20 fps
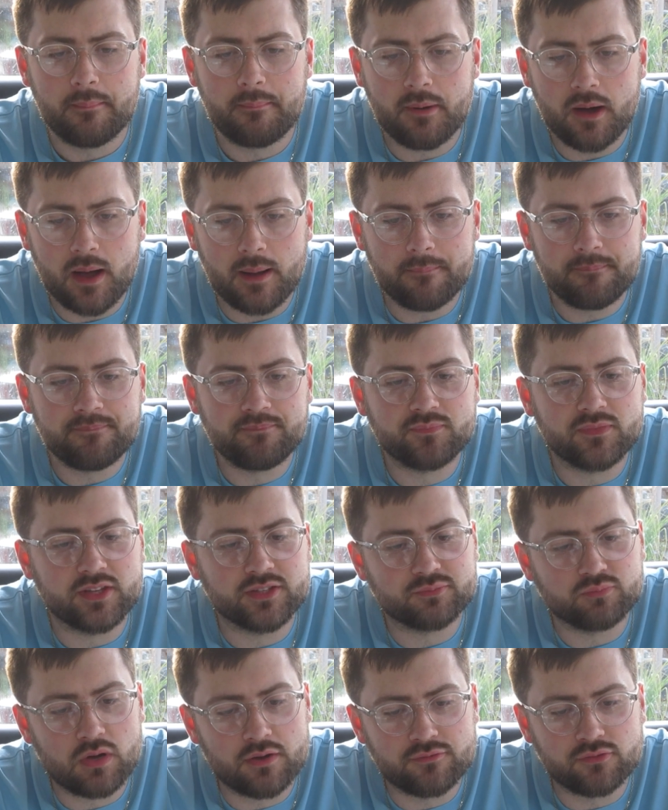But
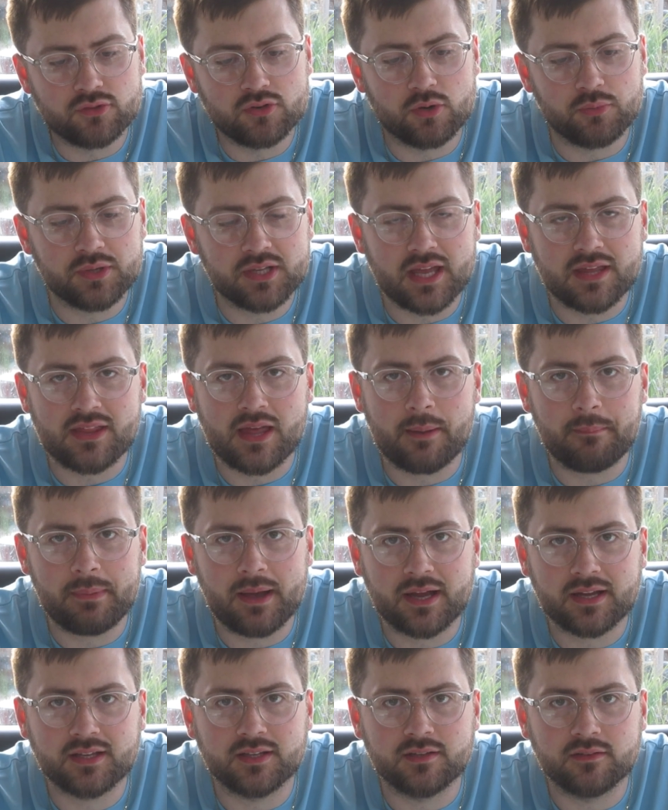it's whether or not we get that
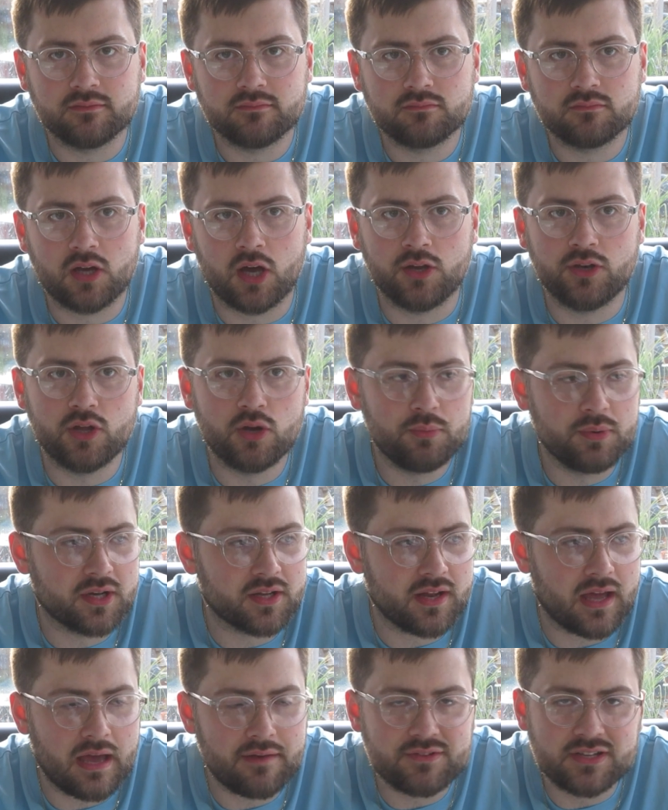back in. I know we're
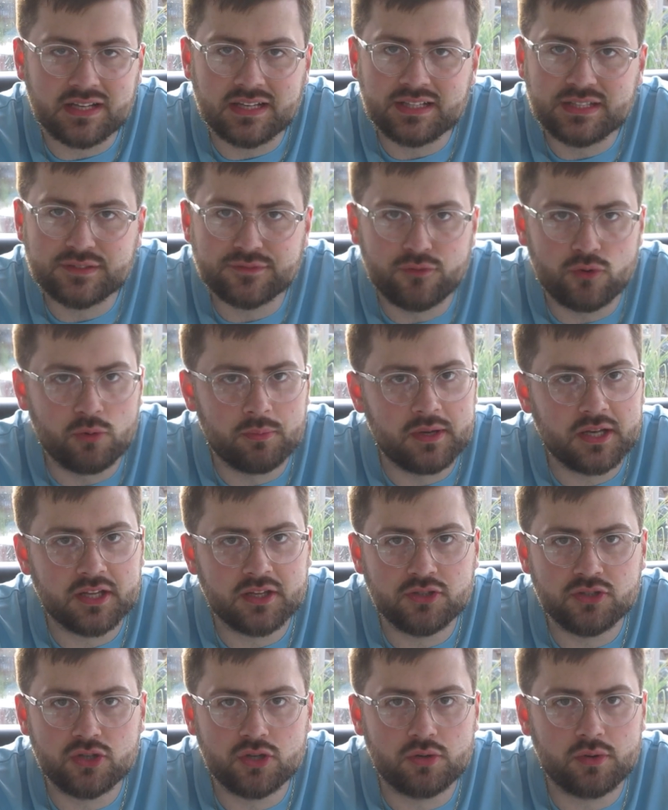going to have at least €4
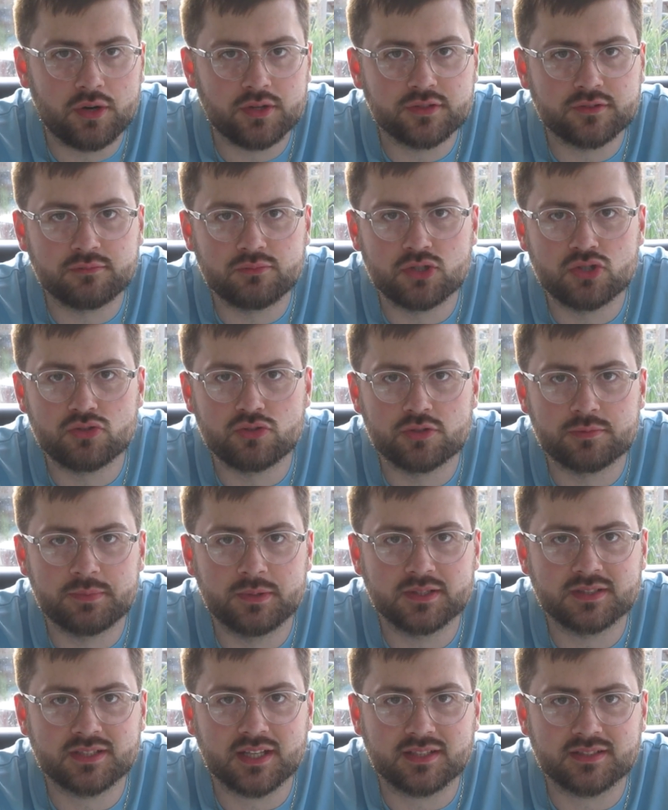million from the George
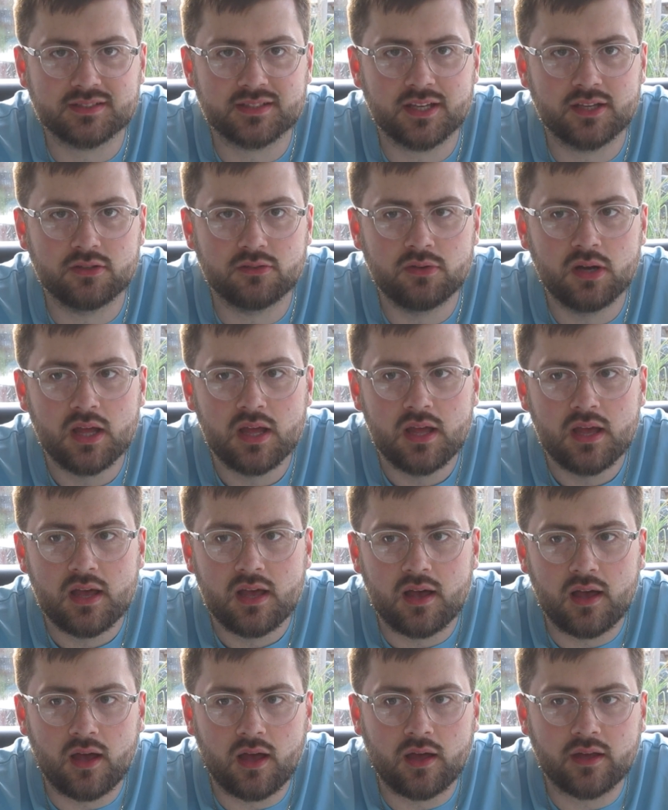Puskas sale,
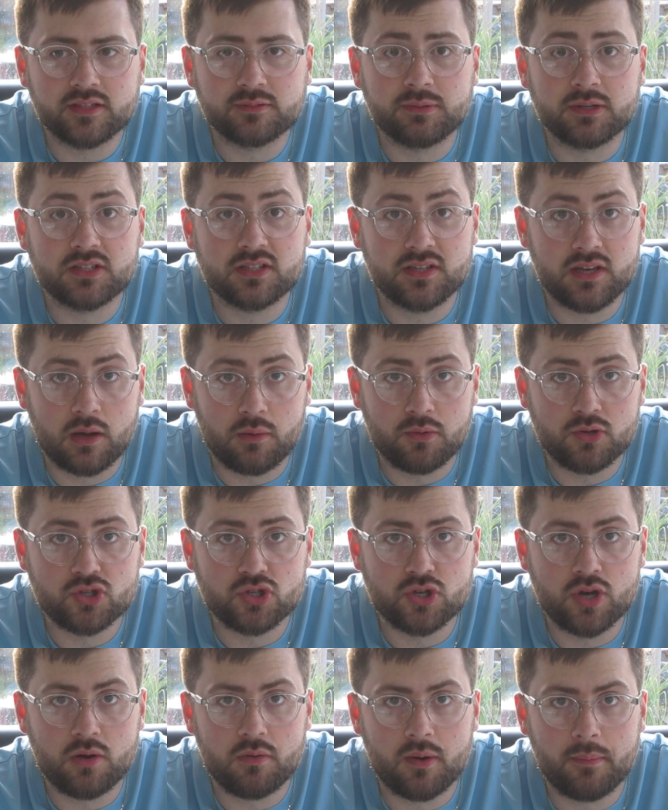especially now with
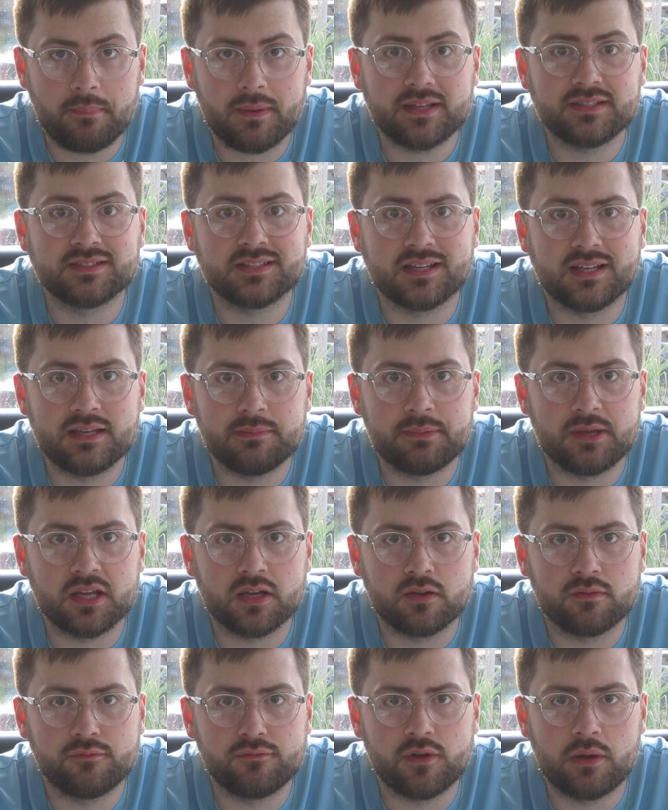Genoa basically
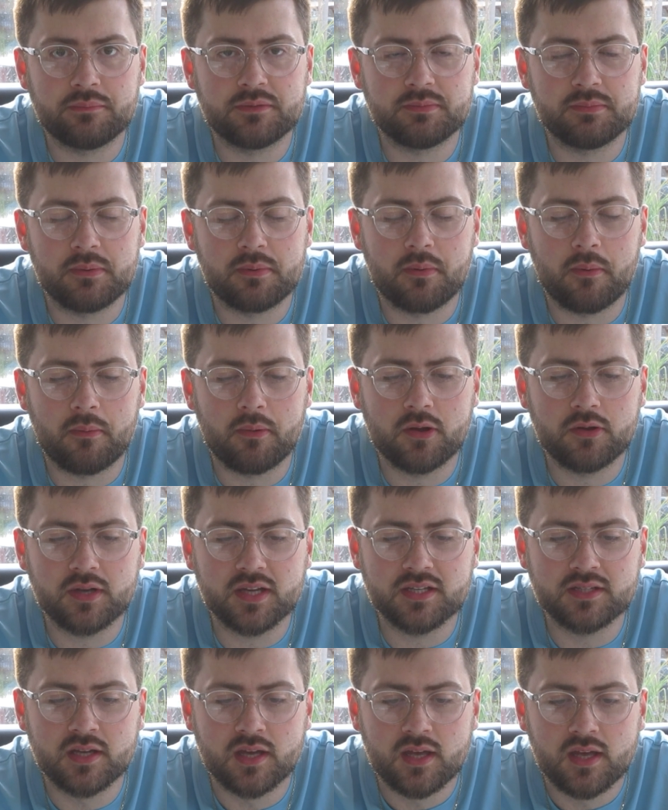being confirmed to be
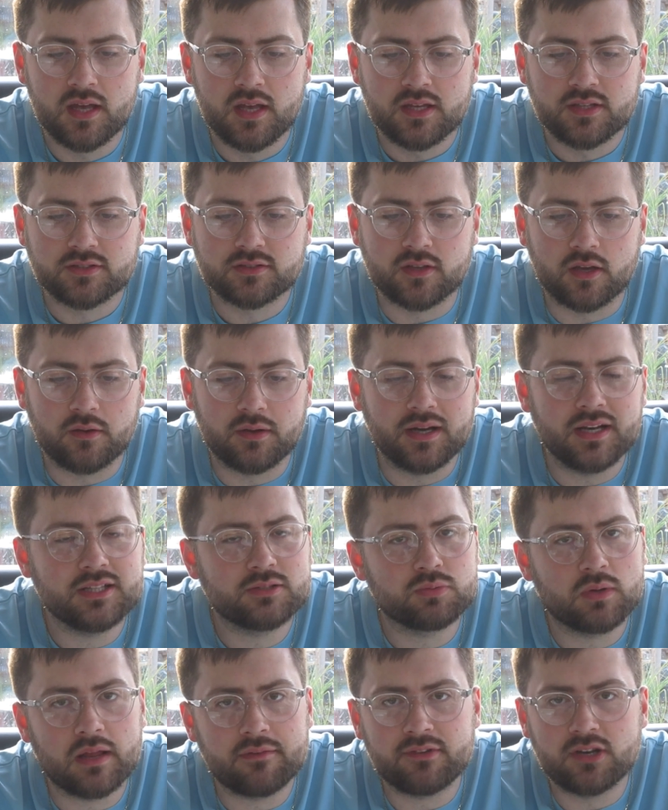promoted. So at
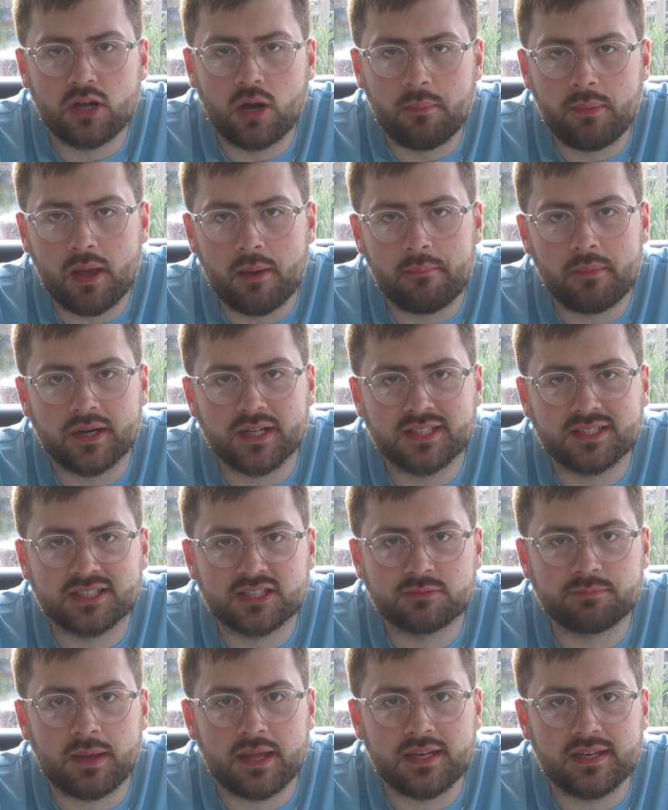least we'll have a little bit of money to
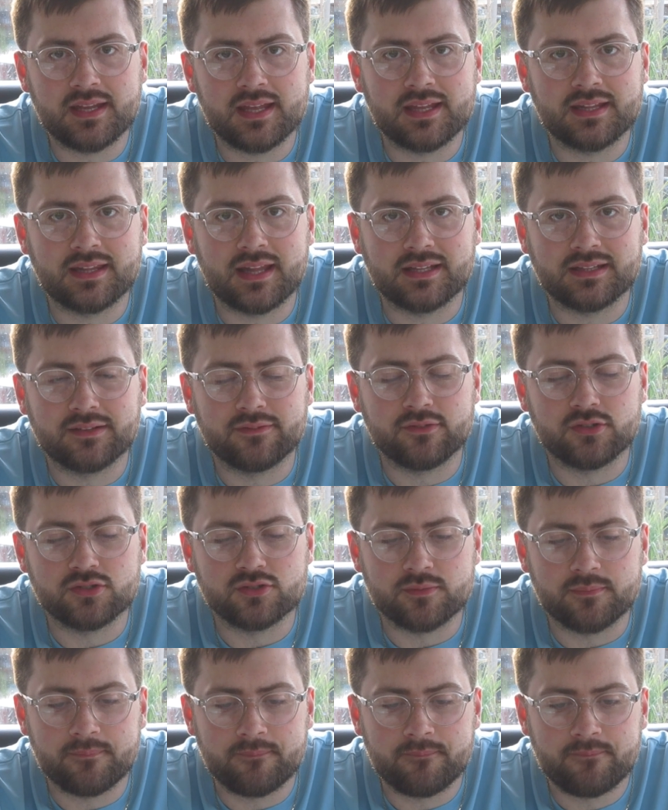spend in that
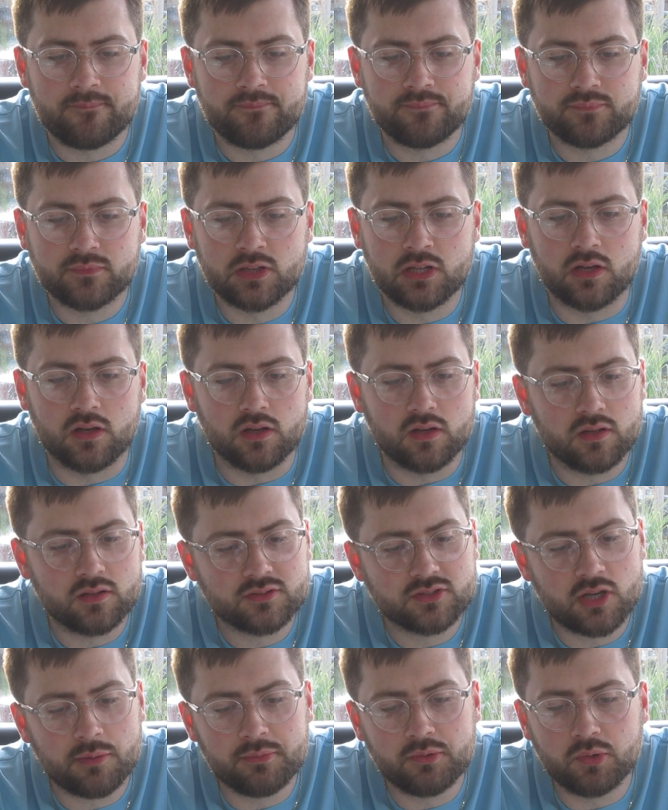division. Look,
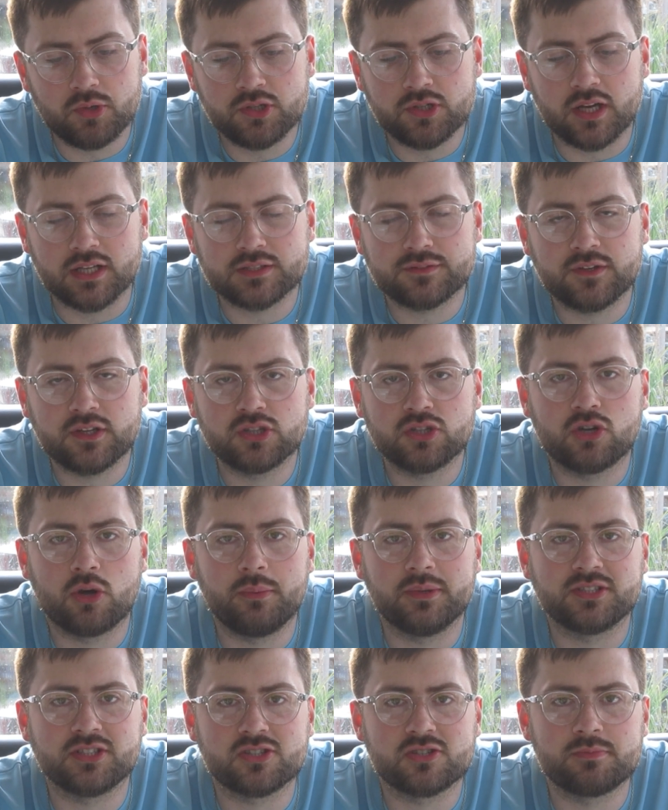tell me what you guys think in the
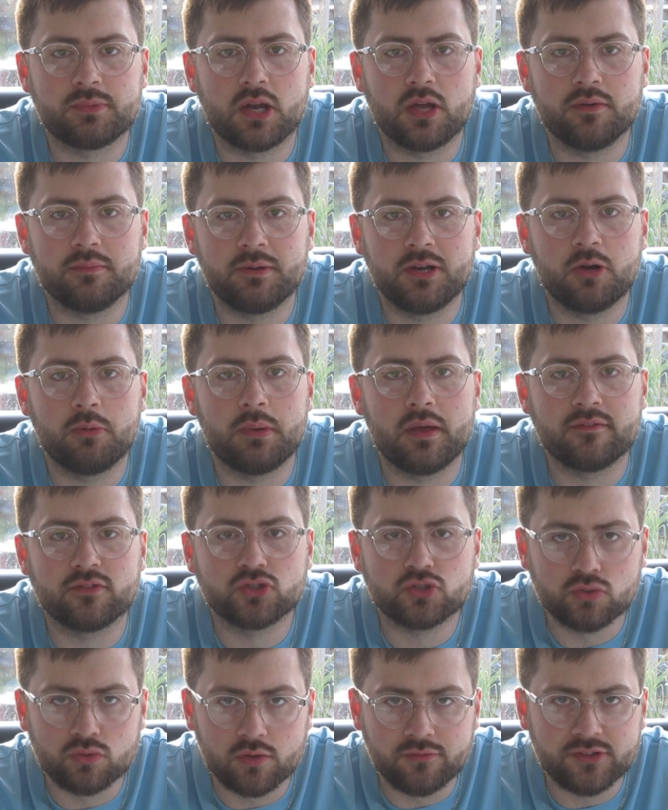comment section below. A little bit of a
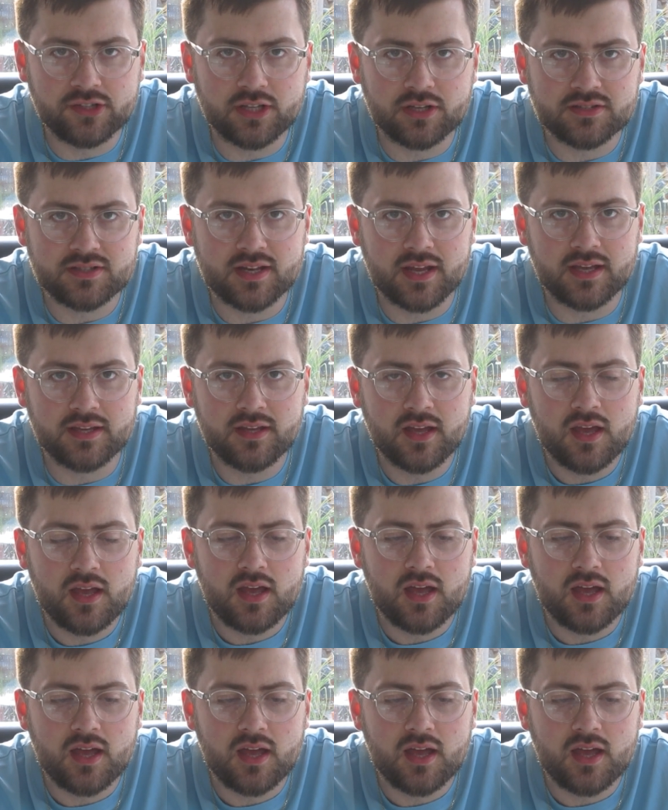shorter video today,